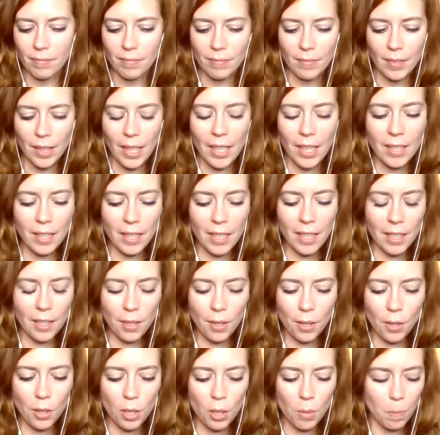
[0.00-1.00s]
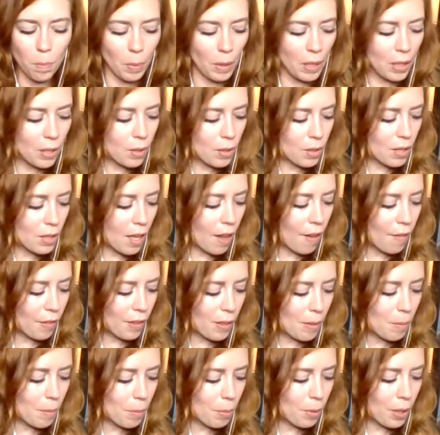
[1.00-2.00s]
it's easier to just be yourself
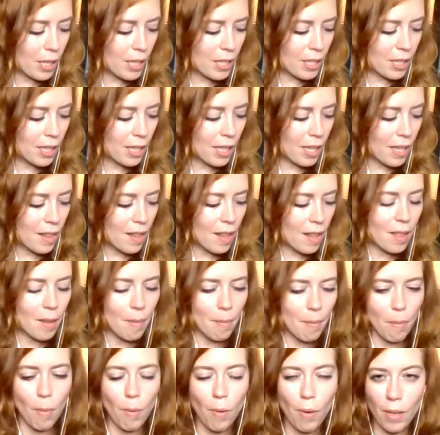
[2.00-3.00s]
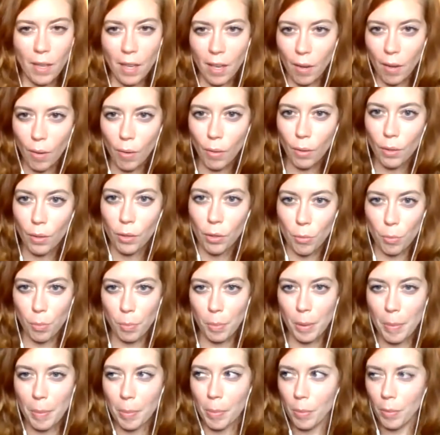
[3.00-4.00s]
and embrace it. And then the more a whole group of
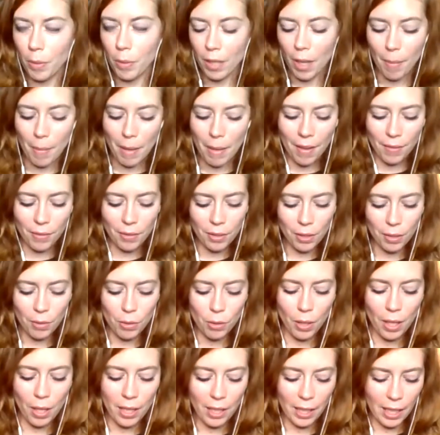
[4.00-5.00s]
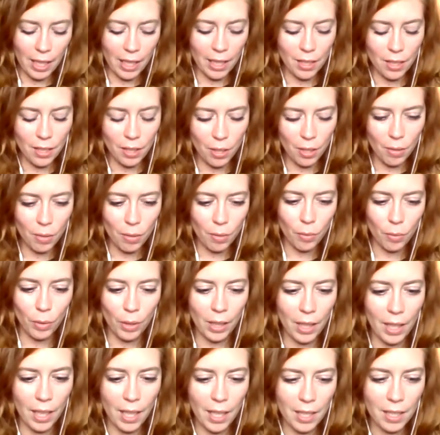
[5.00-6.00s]
people will come after you and try to cancel you, you
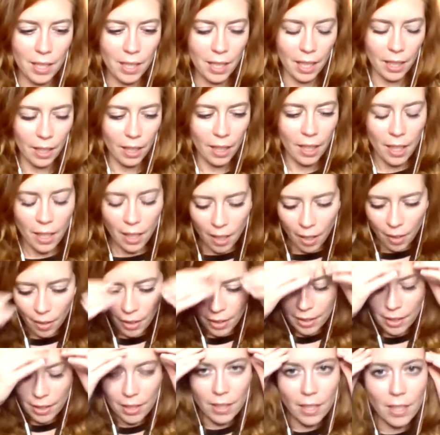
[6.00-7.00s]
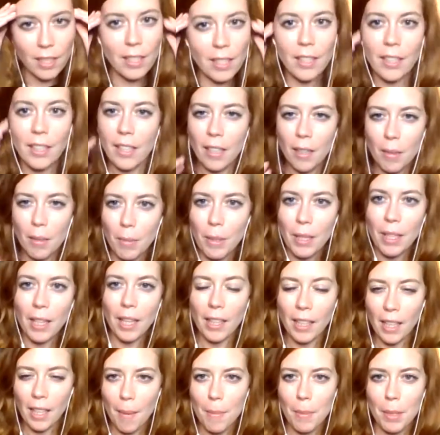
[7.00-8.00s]
realize like, all right, this doesn't kill me.
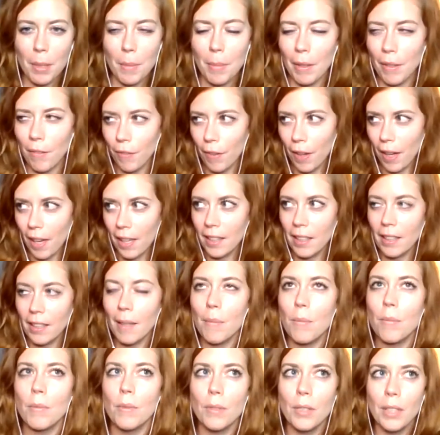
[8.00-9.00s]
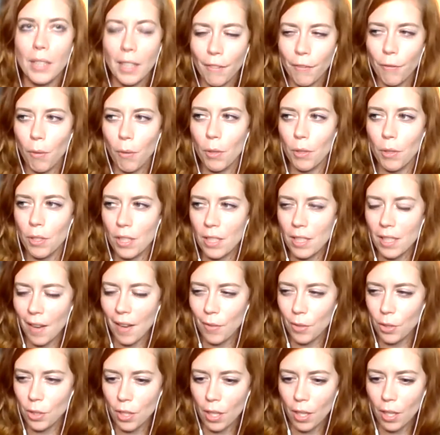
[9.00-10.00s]
Like, I'm going to be fine. Like, I'm really fortunate to
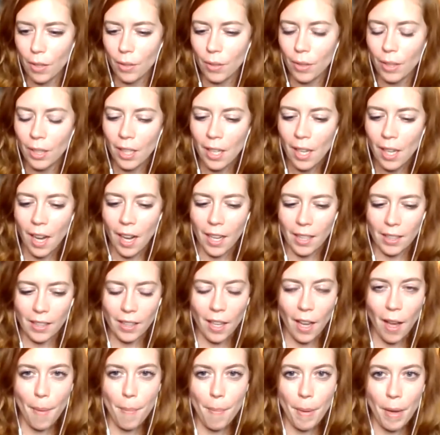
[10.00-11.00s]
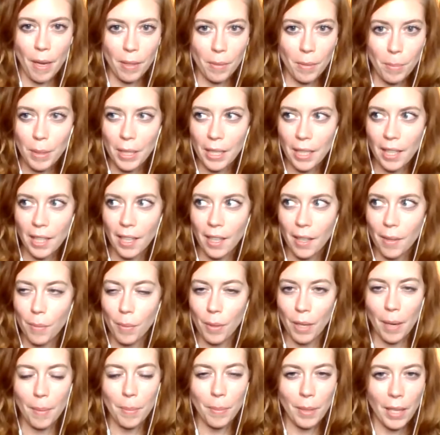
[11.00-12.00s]
have a show on Compound Media
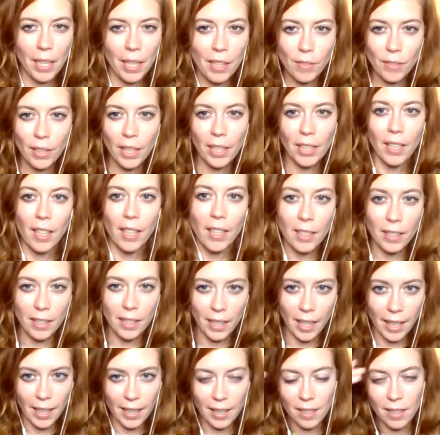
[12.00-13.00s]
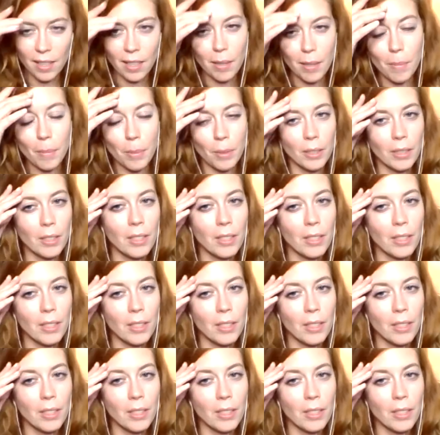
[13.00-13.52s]
where I'm kind of like uncancelable